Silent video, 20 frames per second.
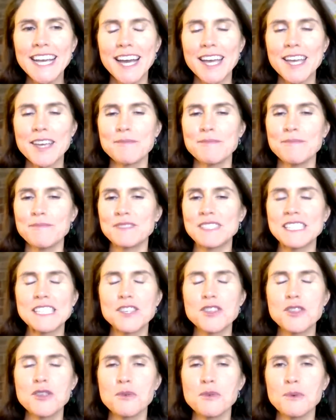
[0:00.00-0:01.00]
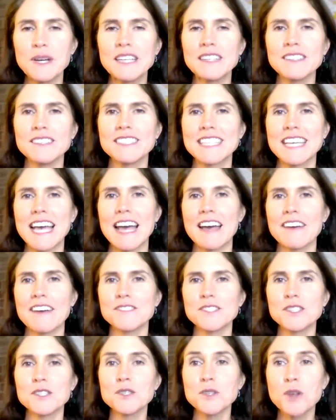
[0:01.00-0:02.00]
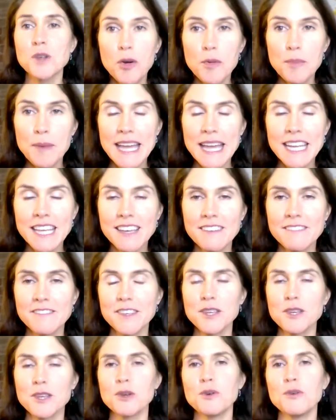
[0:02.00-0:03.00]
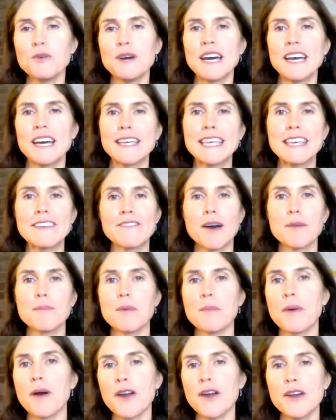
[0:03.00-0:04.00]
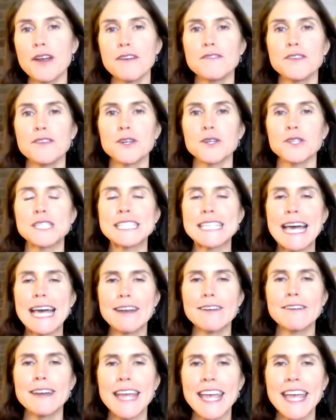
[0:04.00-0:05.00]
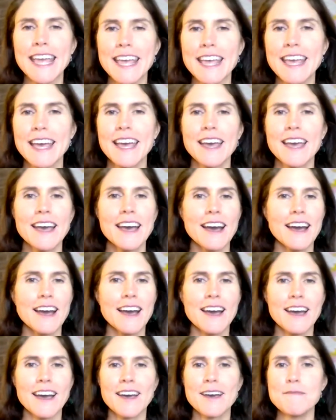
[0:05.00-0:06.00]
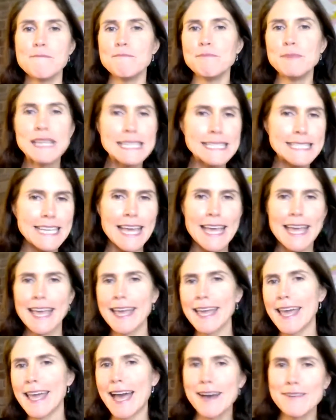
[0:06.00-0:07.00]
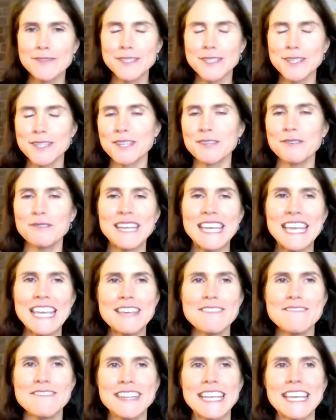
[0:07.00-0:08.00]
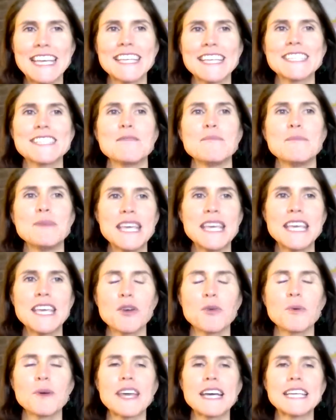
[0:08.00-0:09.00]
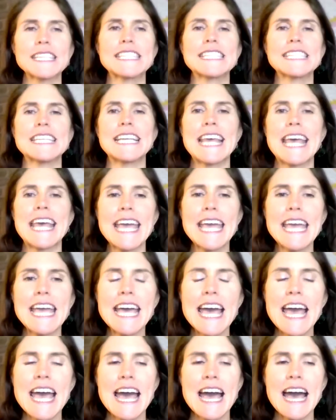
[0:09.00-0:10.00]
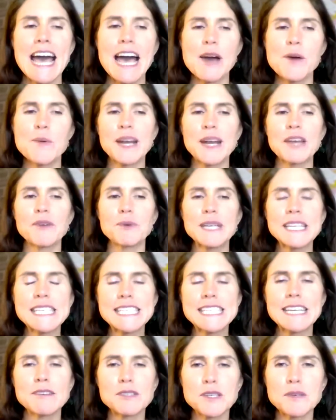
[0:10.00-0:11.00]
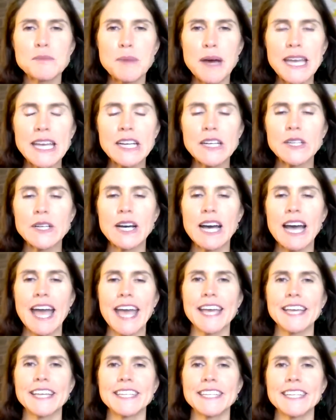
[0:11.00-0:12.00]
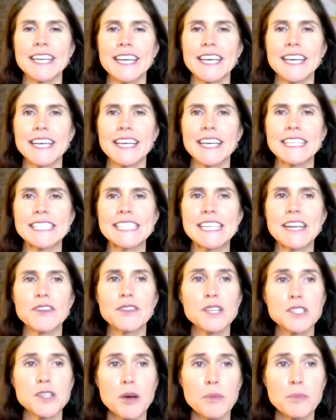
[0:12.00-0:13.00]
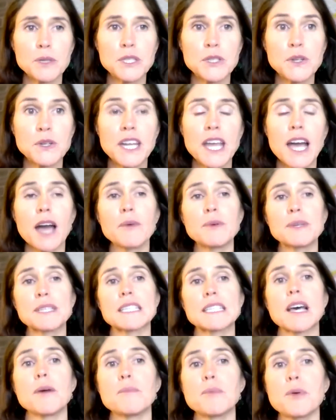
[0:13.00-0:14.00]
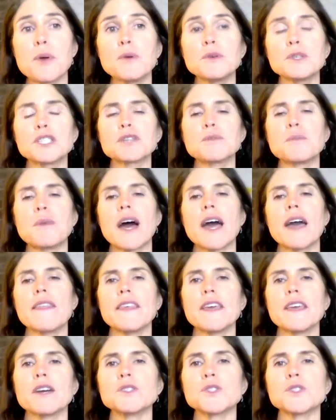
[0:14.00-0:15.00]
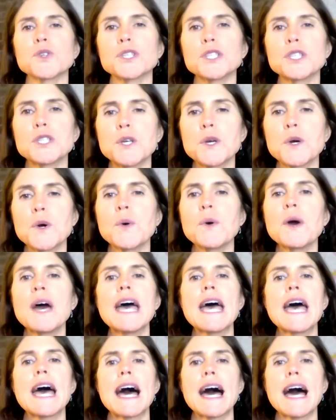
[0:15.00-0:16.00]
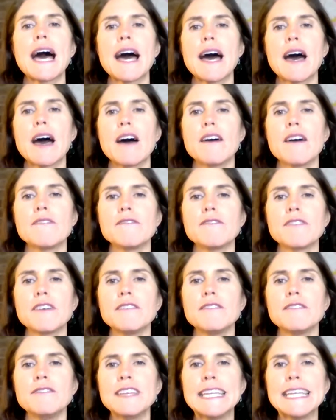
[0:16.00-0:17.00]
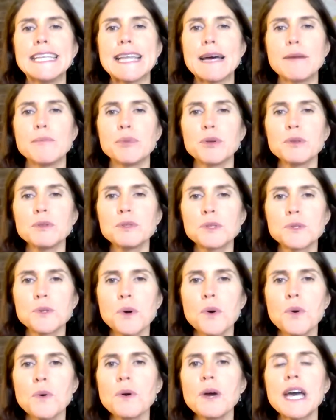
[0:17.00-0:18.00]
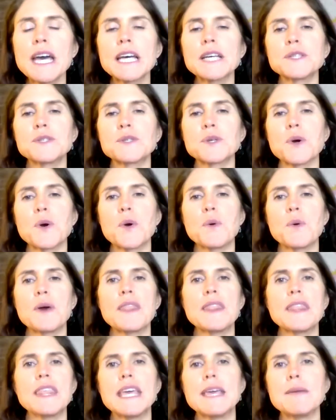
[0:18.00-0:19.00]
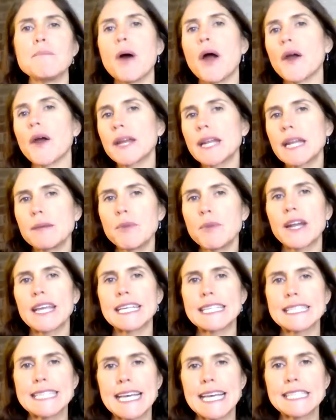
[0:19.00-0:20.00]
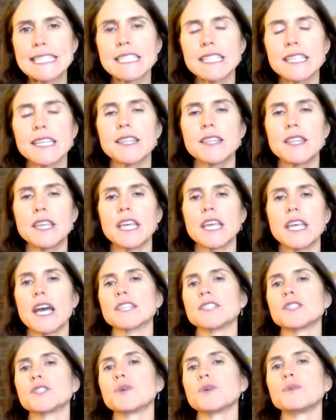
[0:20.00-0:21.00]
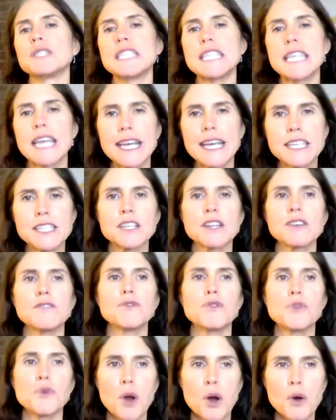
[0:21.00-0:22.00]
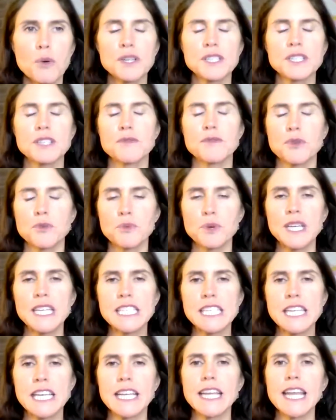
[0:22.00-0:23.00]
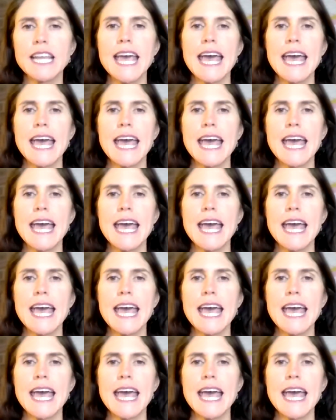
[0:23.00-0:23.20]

I am just thrilled to have so many of you uh, give up a part of your Saturday uh, midday, afternoon, evening to be here with us today. Uh, when I reached out to Michael and uh, shared this opportunity, I was approached by the Consorzio uh, of Vini d'Abruzzo, so the marketing body, essentially the Association of Growers of the region.